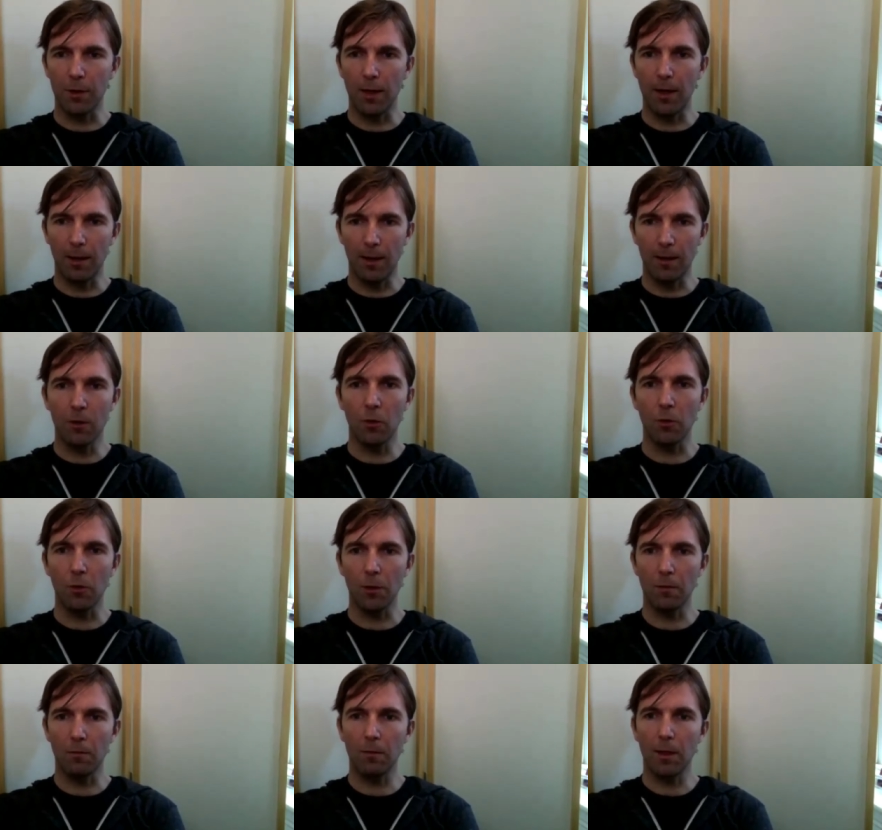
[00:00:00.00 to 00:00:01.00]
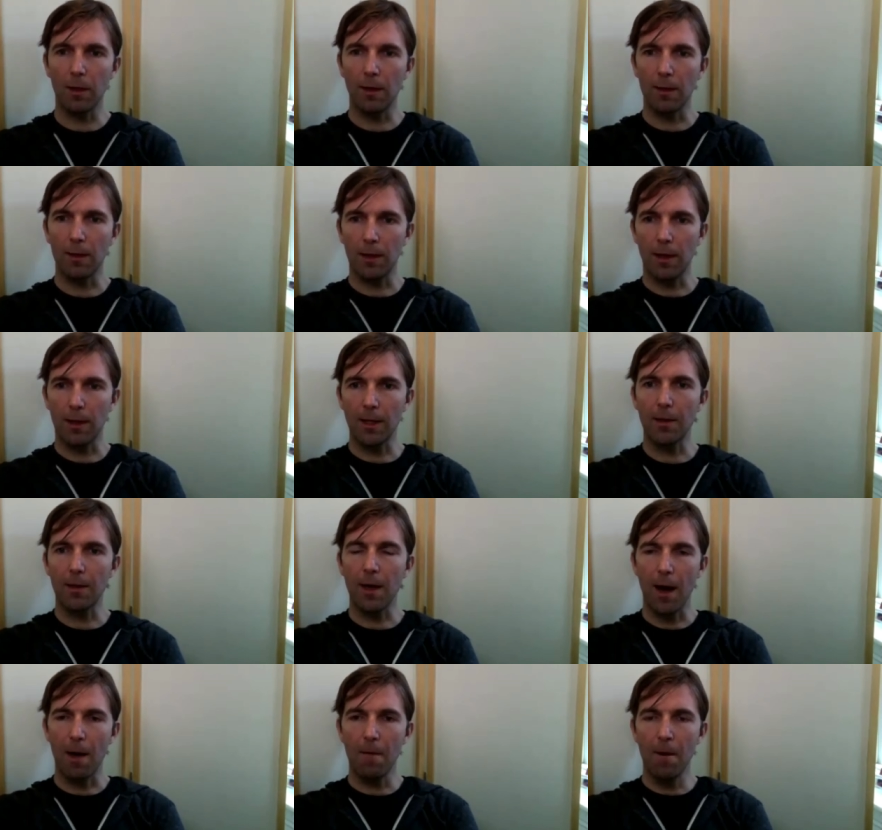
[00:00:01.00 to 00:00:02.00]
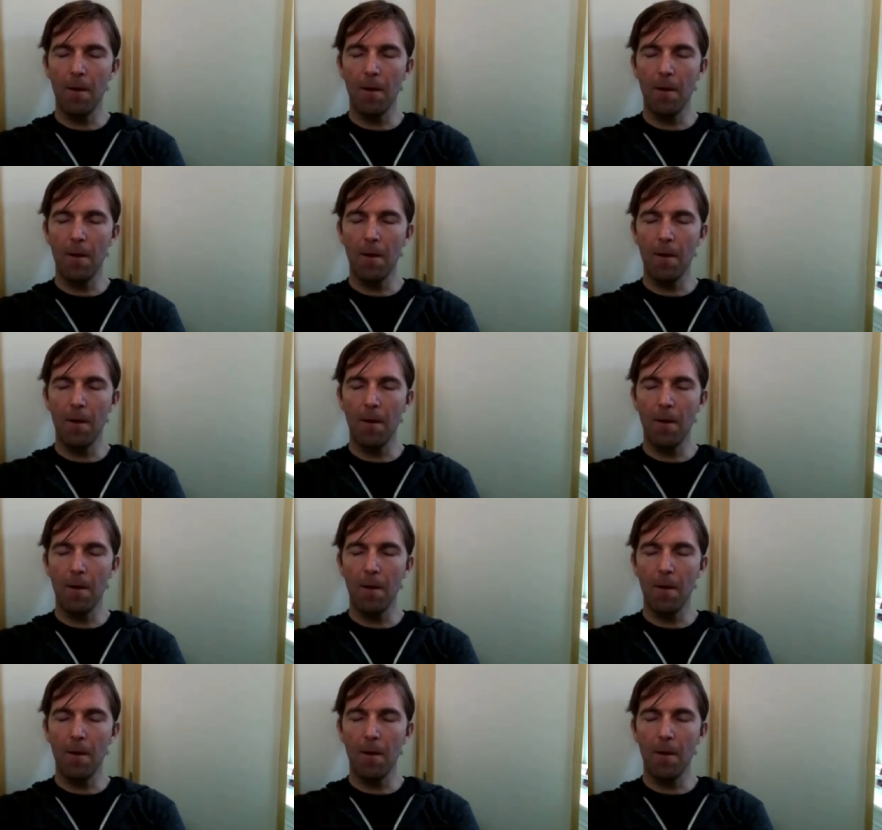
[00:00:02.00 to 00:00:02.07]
I, I totally I, I, get that.